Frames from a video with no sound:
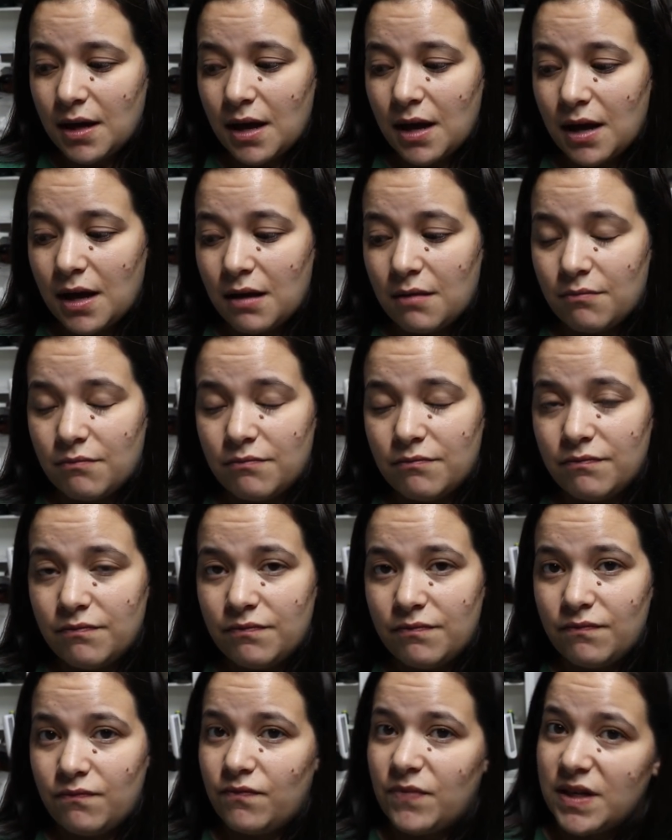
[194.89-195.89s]
um,
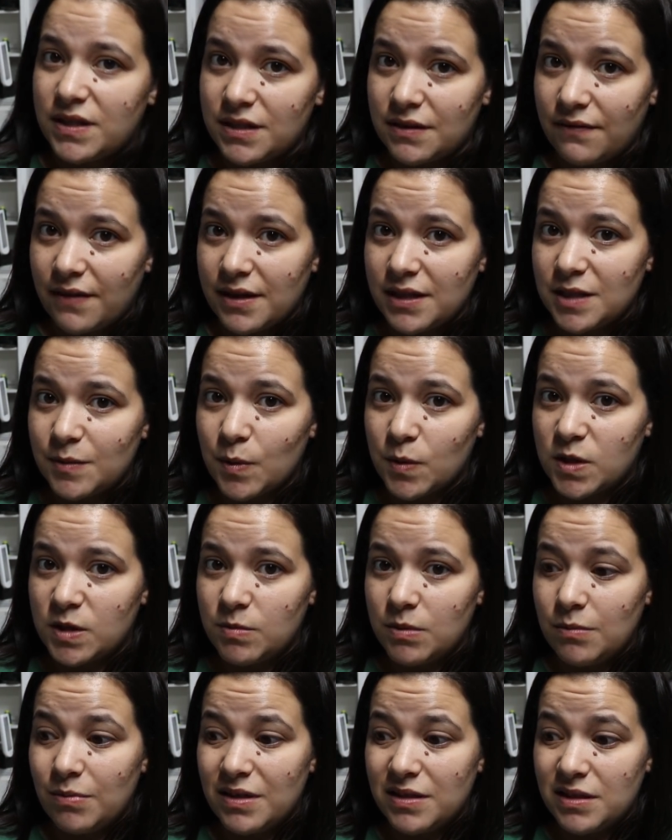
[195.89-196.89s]
this event's supposed
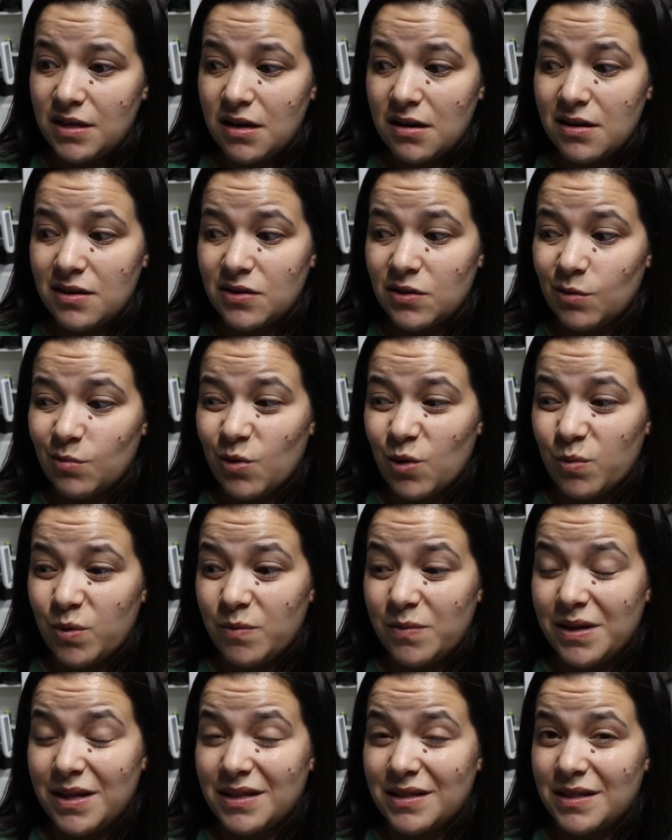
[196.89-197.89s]
to be busier, so I'm
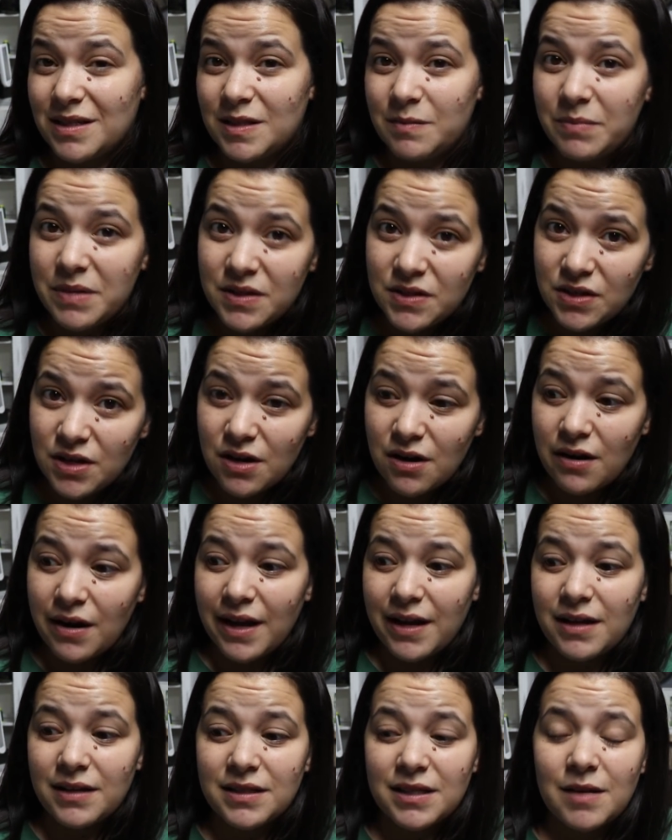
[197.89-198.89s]
hoping because it's busier
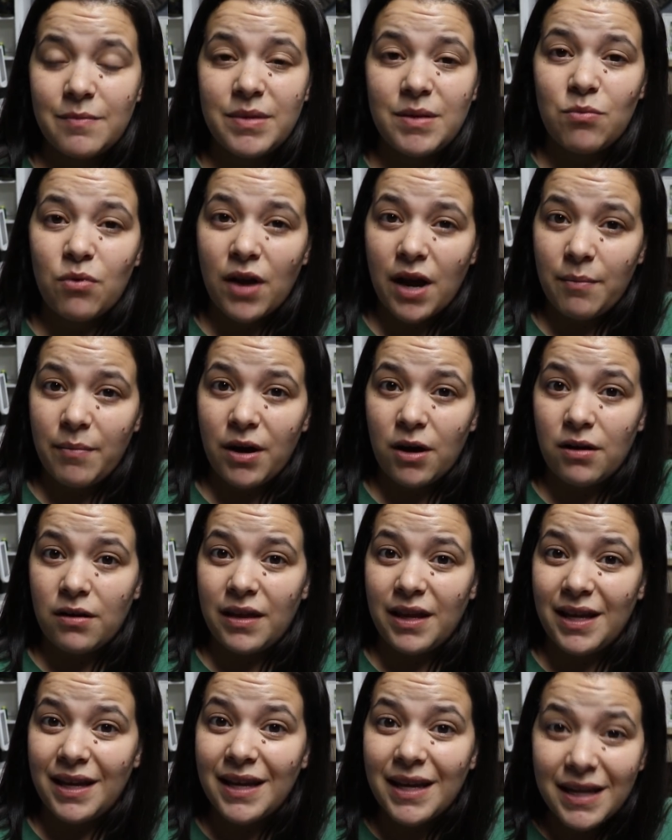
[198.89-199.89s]
and it's going to be
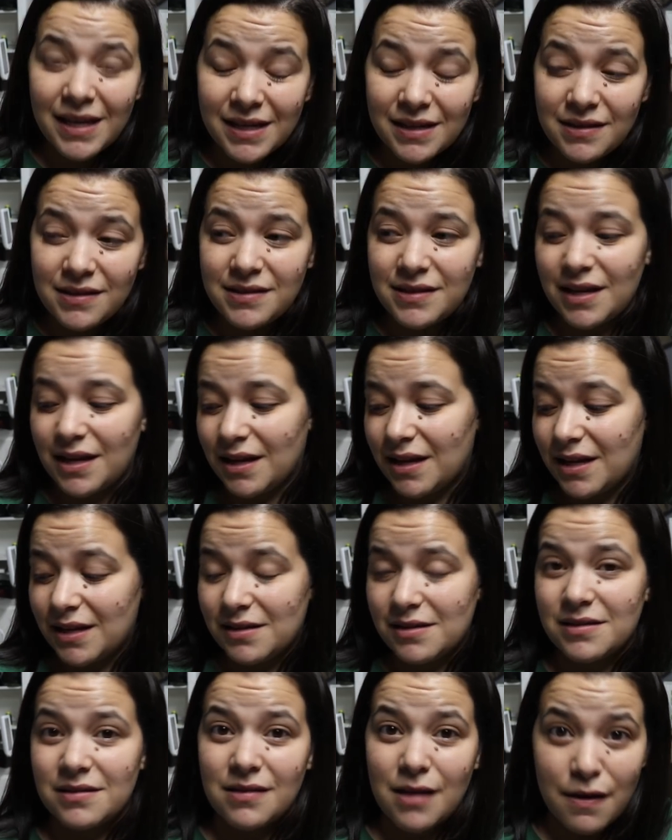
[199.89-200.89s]
primarily kids, and
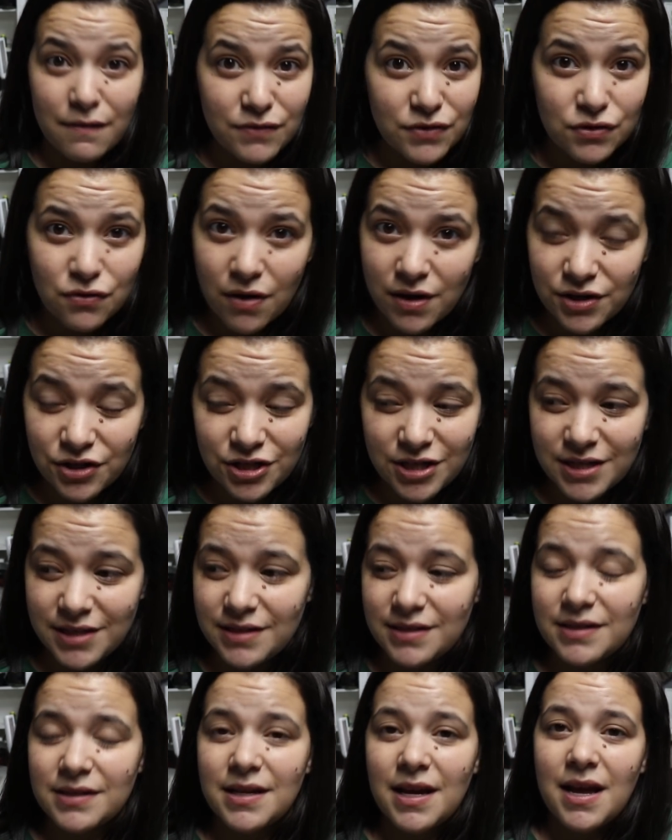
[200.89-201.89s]
kids love
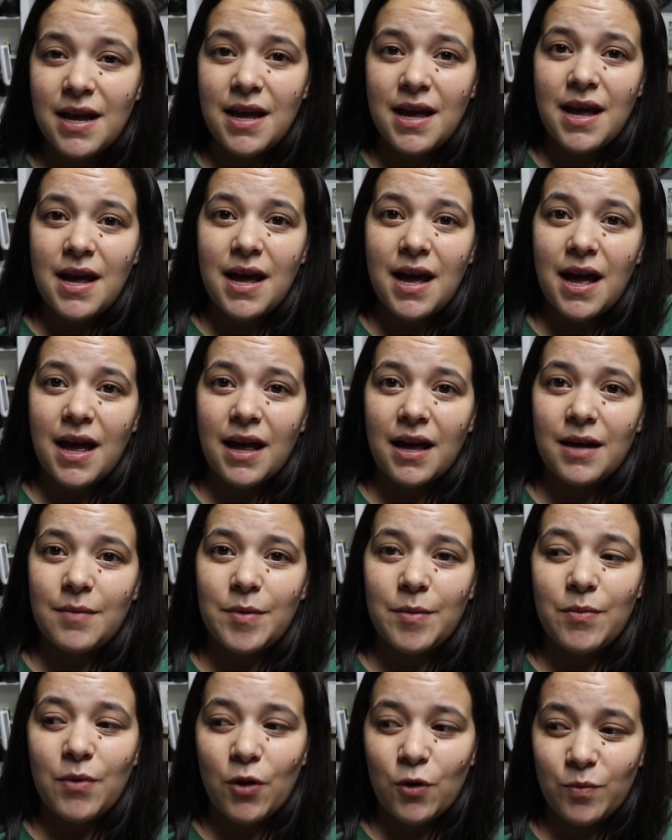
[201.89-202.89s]
scrunchies,
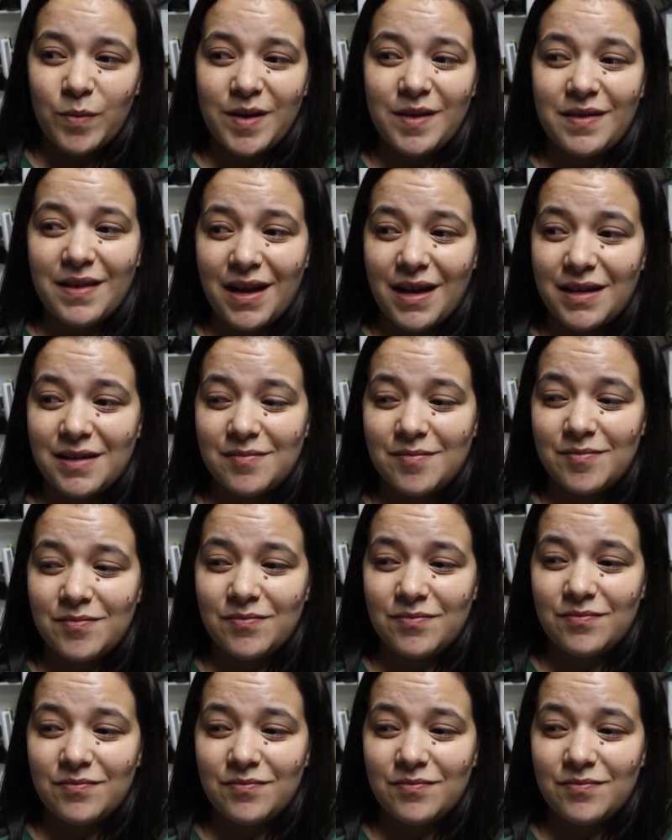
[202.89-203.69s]
um, I'm hoping that